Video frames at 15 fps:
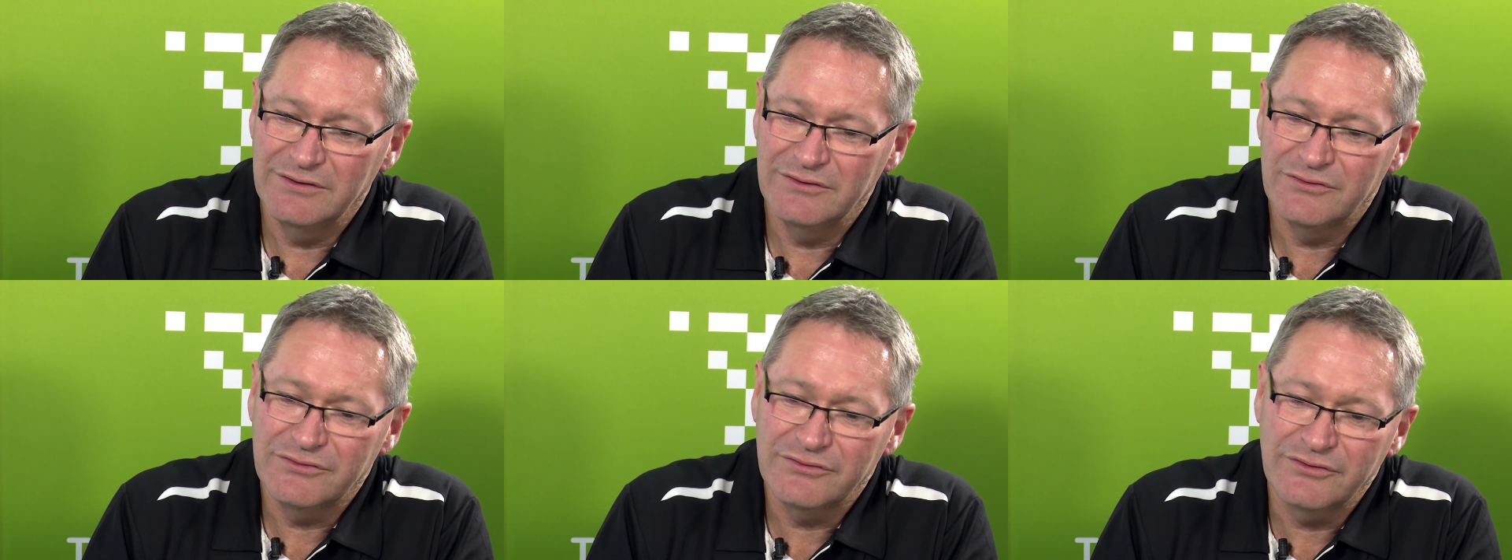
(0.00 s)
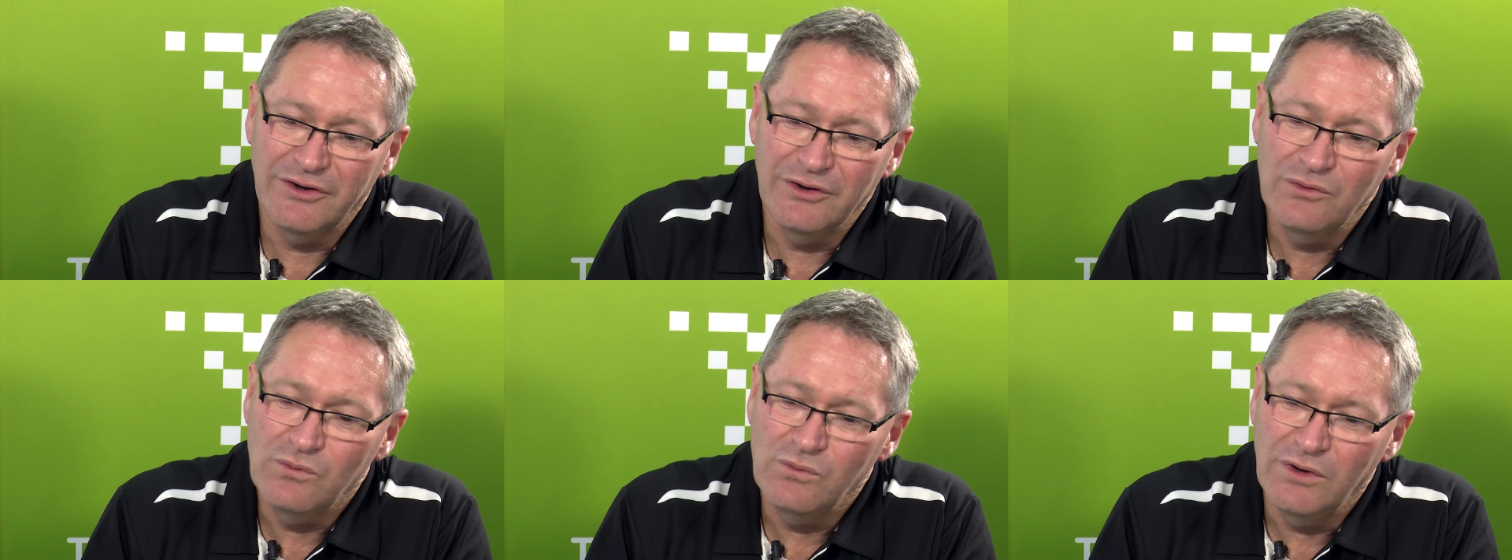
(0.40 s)

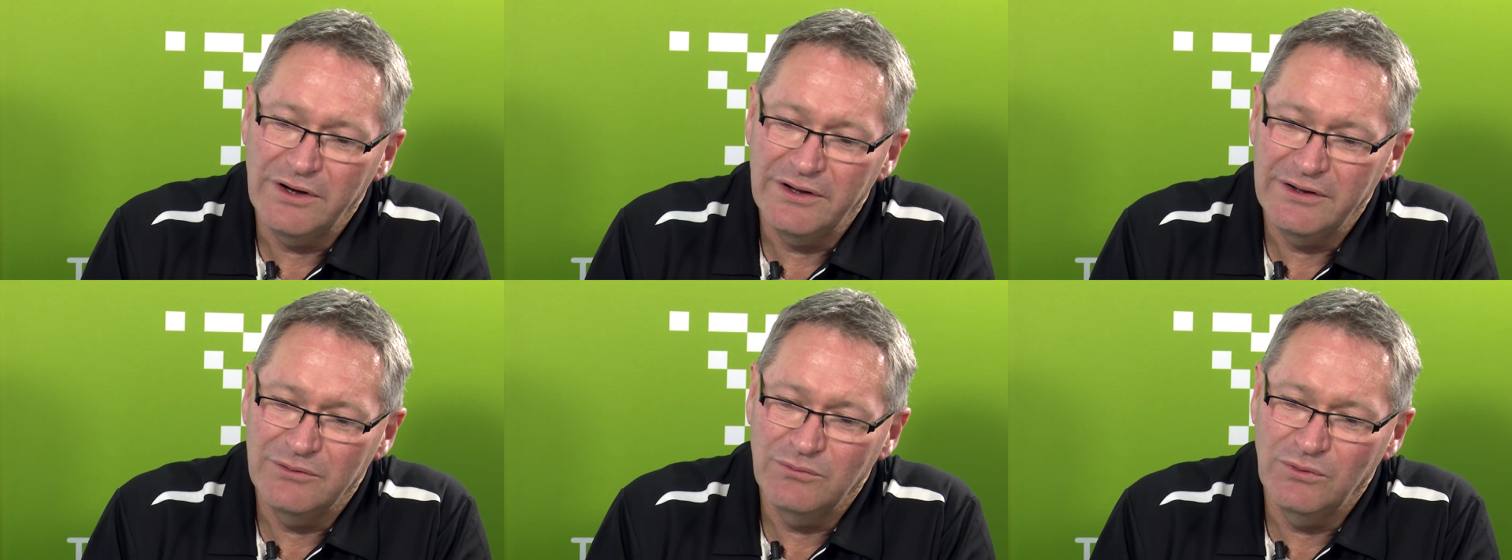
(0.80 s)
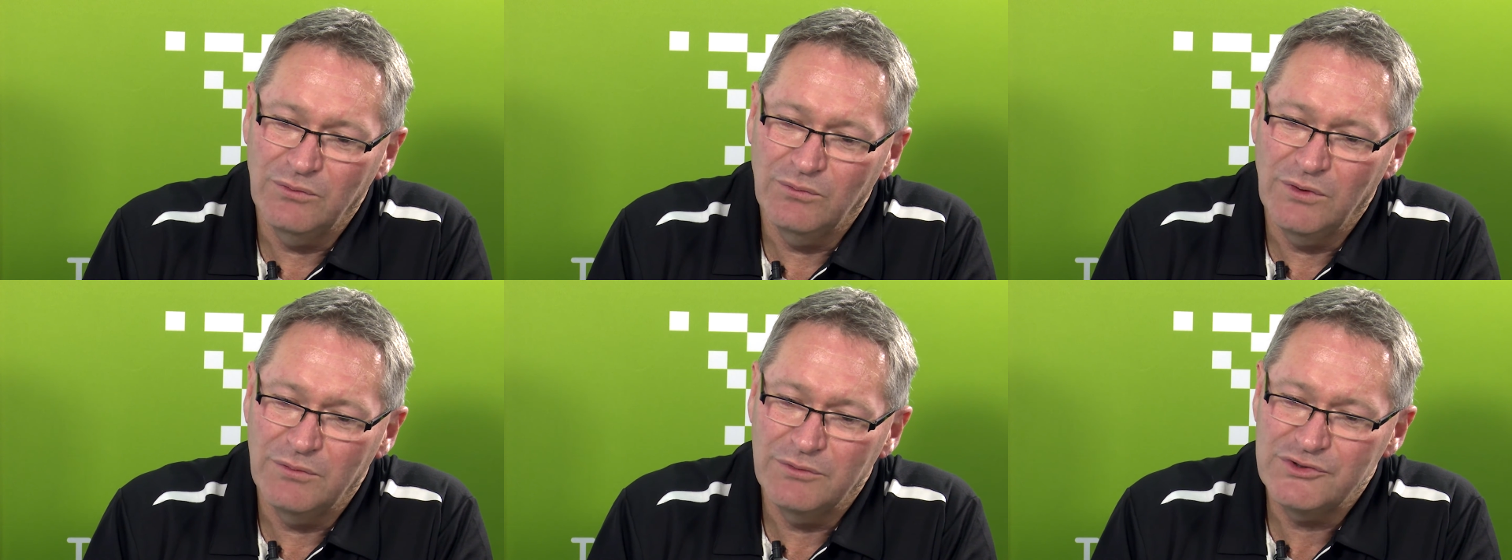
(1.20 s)
So
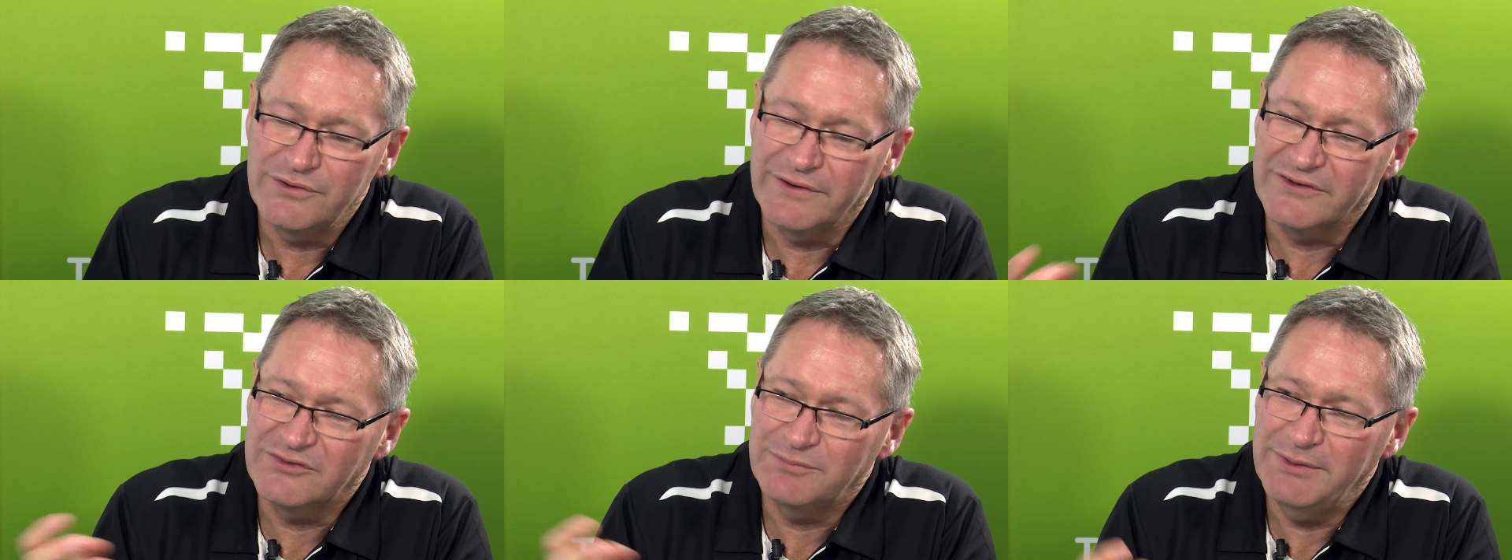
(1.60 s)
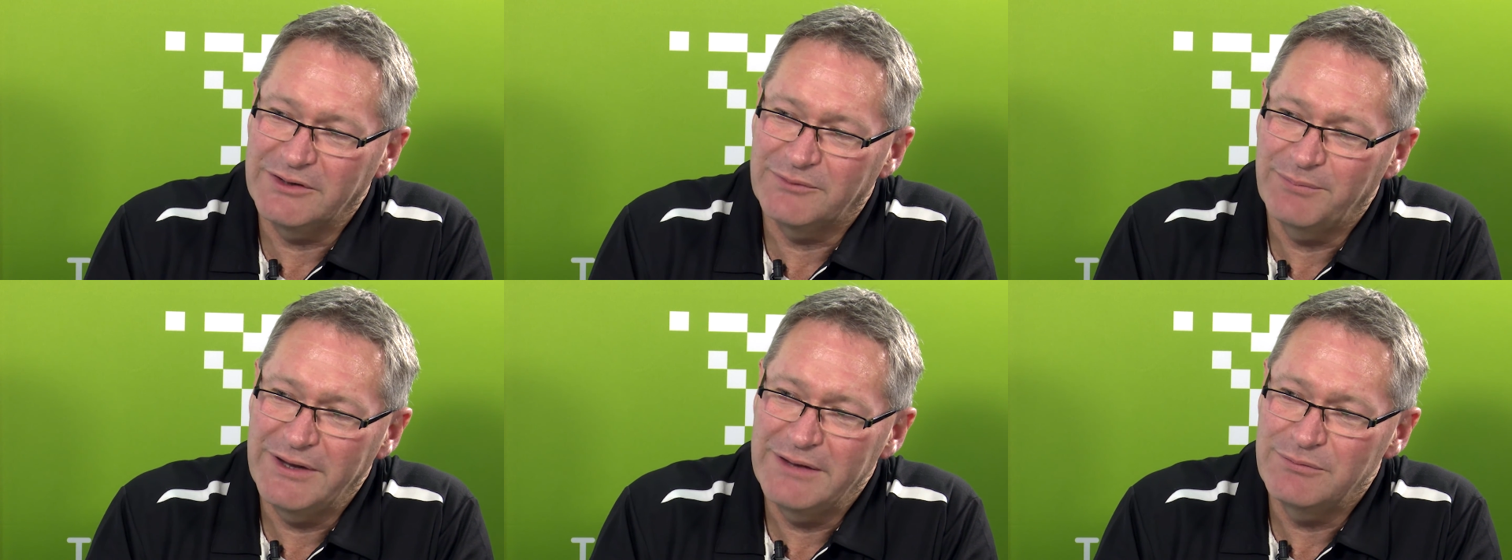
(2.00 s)
what would you
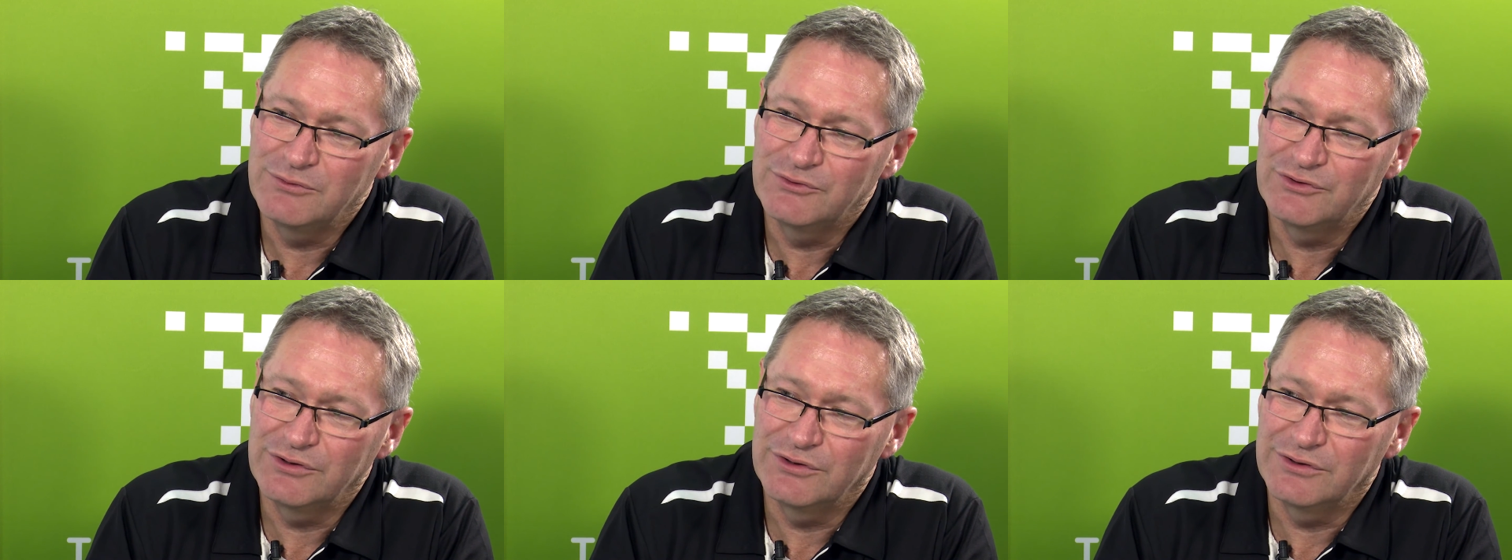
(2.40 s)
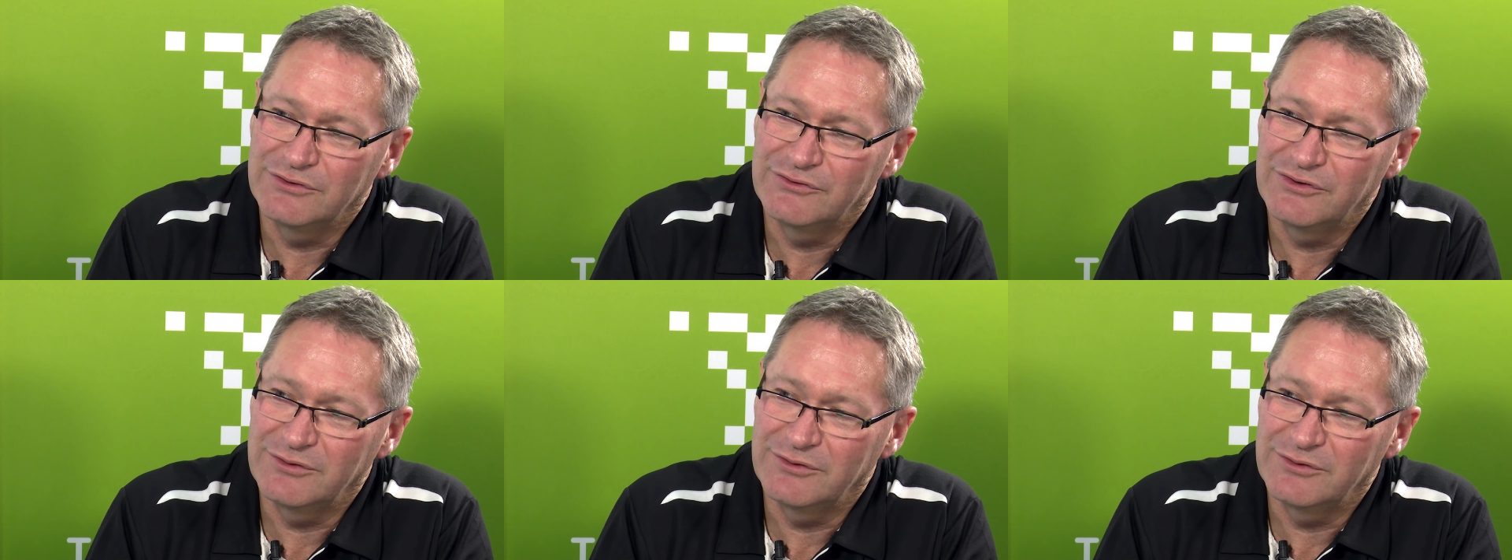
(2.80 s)
expect people to